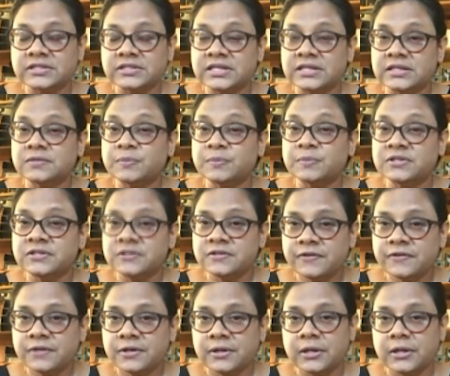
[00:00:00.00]
see
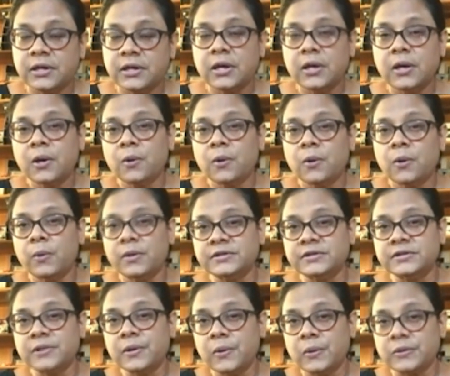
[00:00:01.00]
specifically what is the
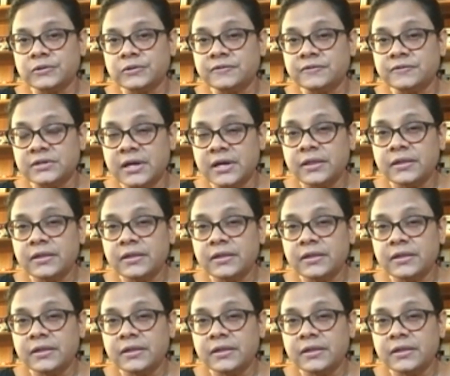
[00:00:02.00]
cause of death.